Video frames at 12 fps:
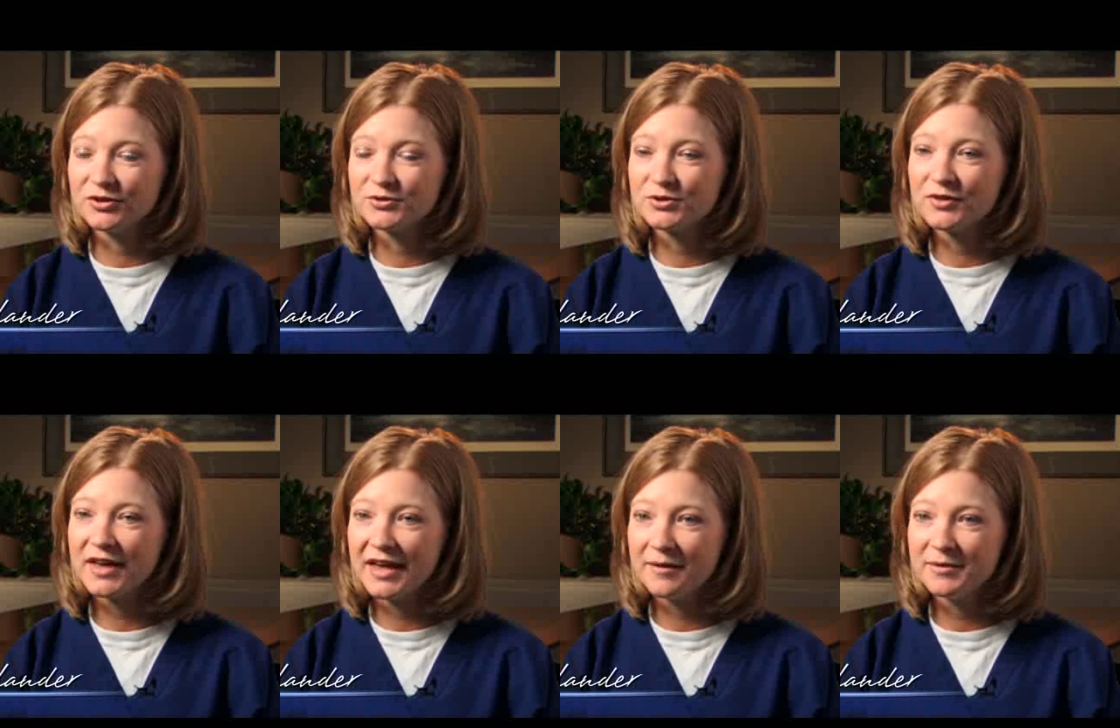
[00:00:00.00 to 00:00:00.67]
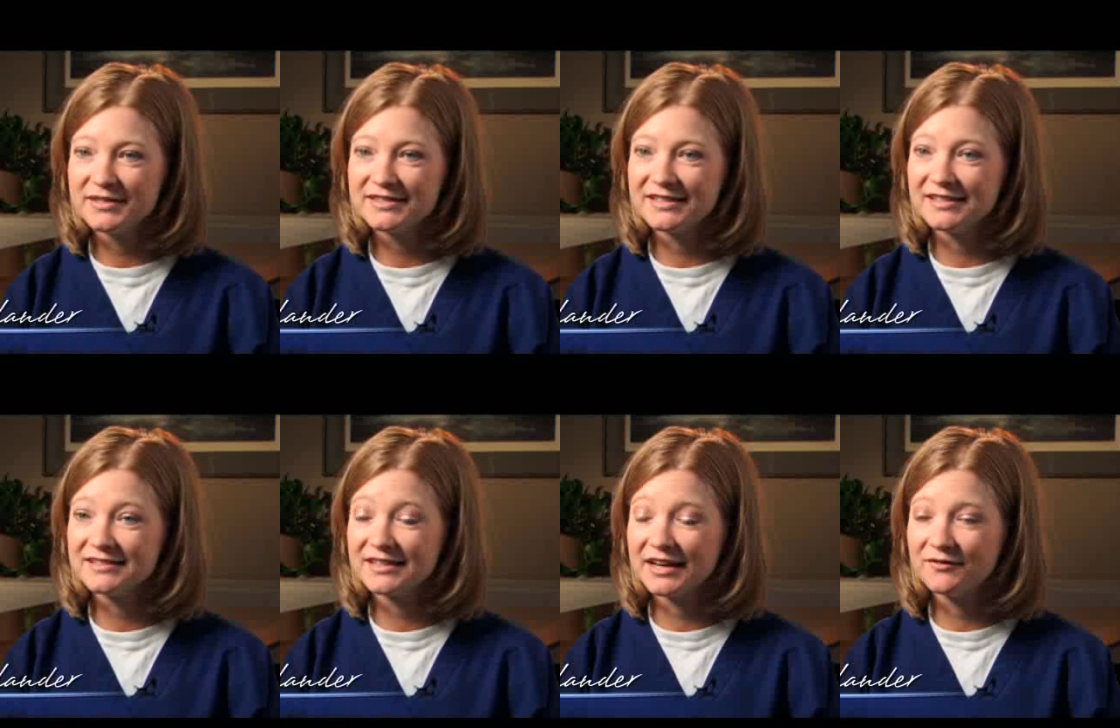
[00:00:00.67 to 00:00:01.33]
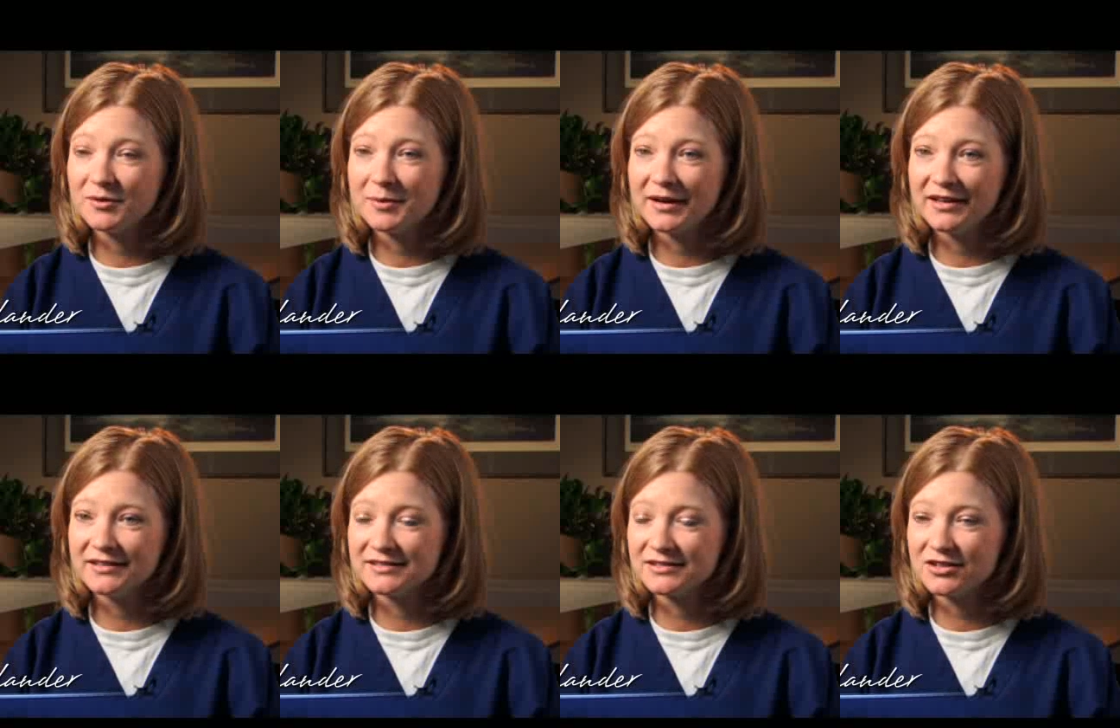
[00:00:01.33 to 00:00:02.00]
Those are the ABCs that
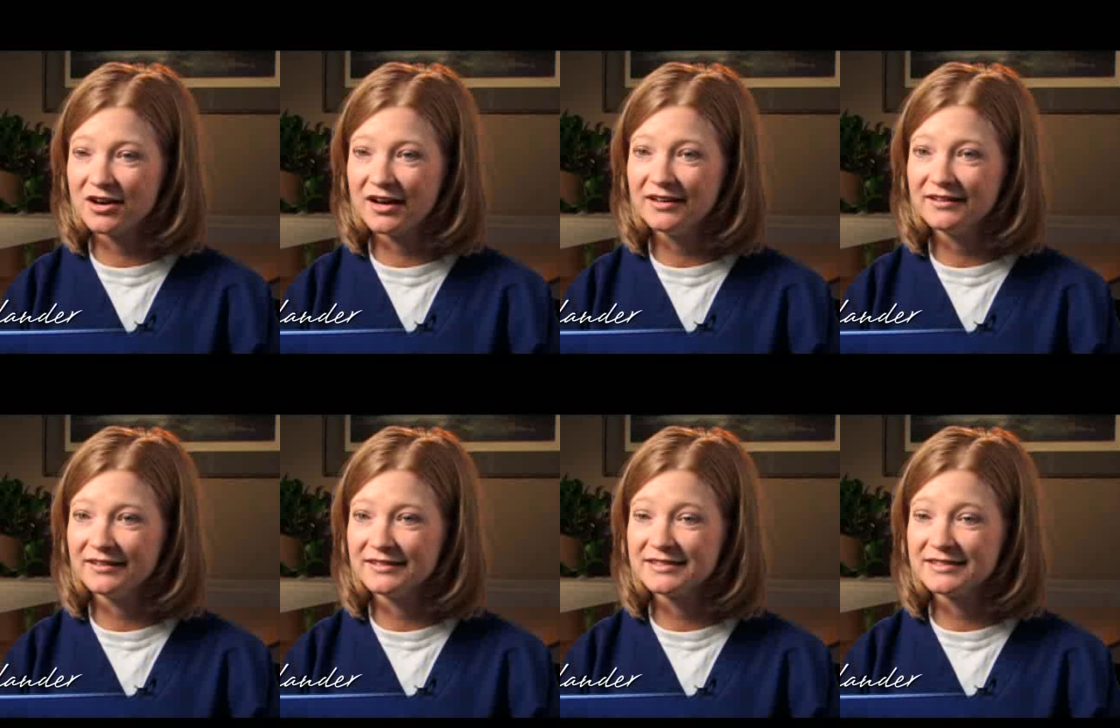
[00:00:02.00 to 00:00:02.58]
everybody is taught in